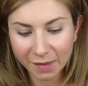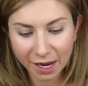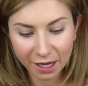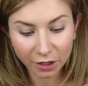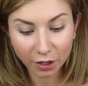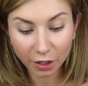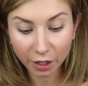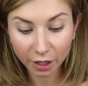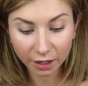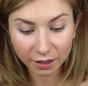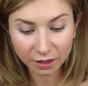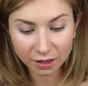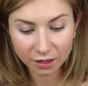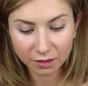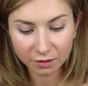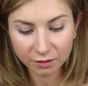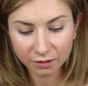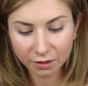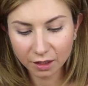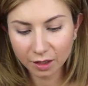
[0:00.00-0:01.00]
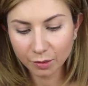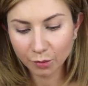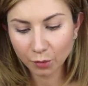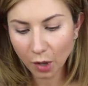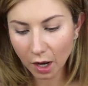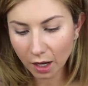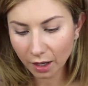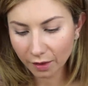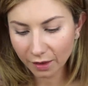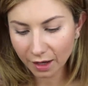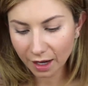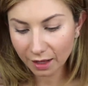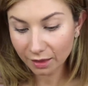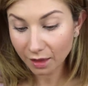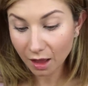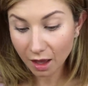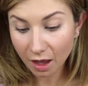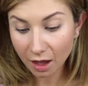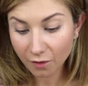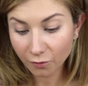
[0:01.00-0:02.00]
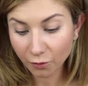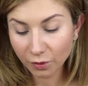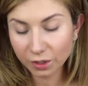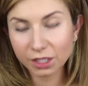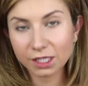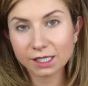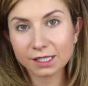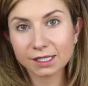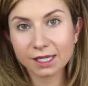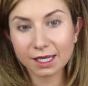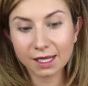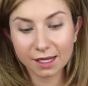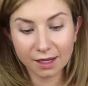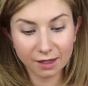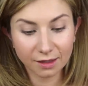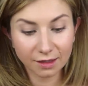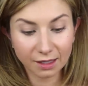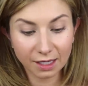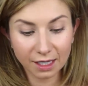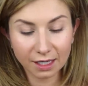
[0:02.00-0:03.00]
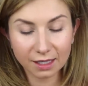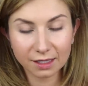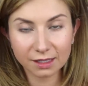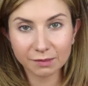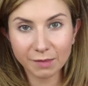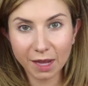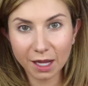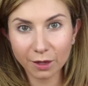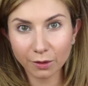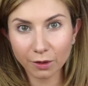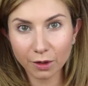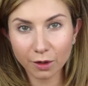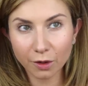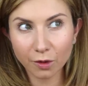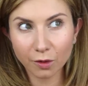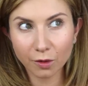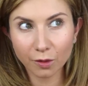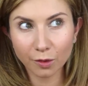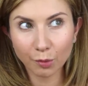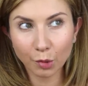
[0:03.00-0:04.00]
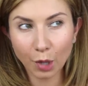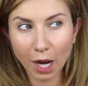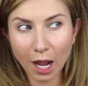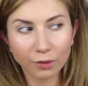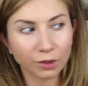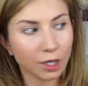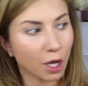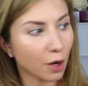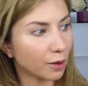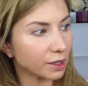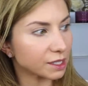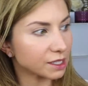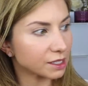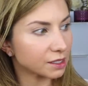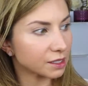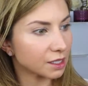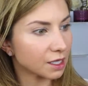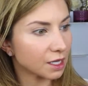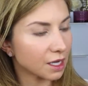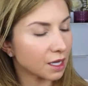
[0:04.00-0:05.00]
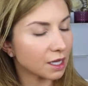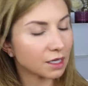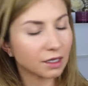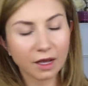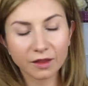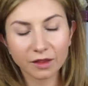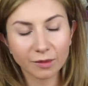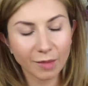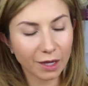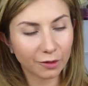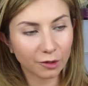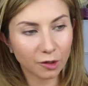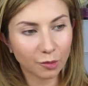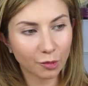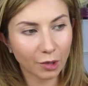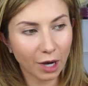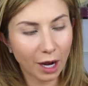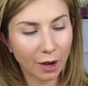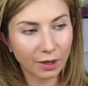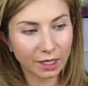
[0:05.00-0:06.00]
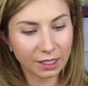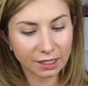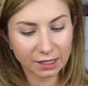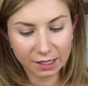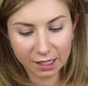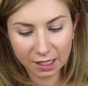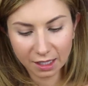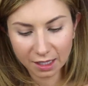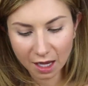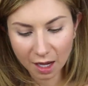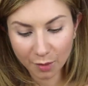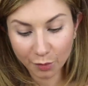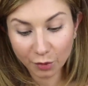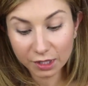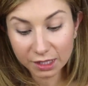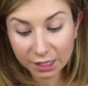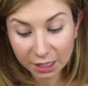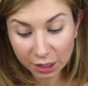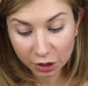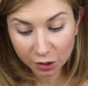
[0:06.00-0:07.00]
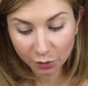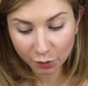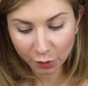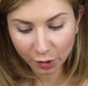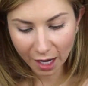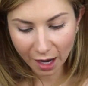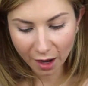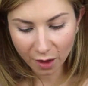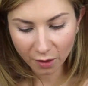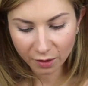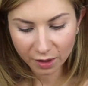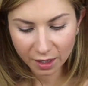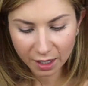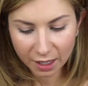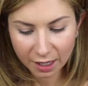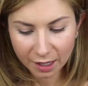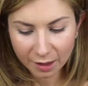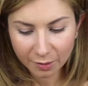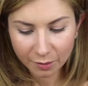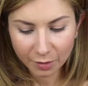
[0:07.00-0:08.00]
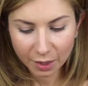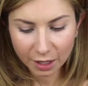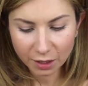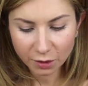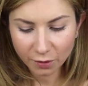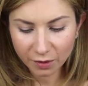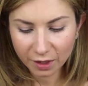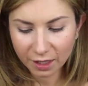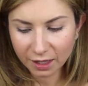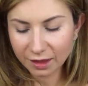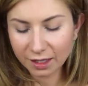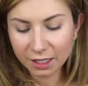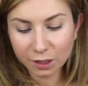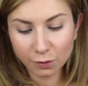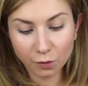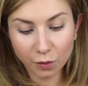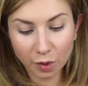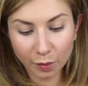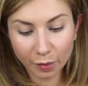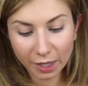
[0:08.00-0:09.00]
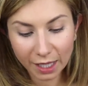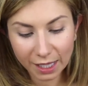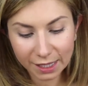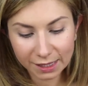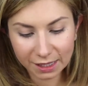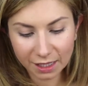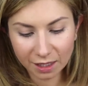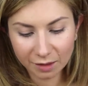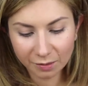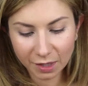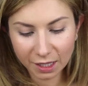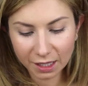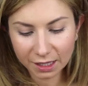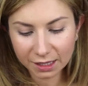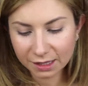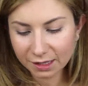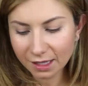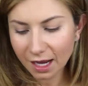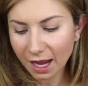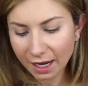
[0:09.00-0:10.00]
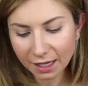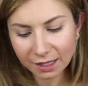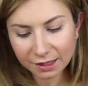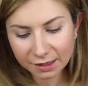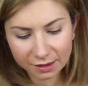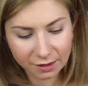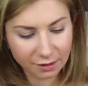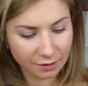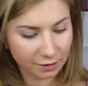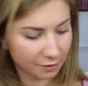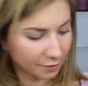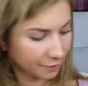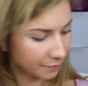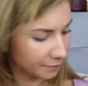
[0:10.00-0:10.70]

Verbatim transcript: my current product that I love, which is the NYX Micro Brow. No, it's not the micro brow, it's the uh, precision brow. I don't think this would replace it, but it's nice.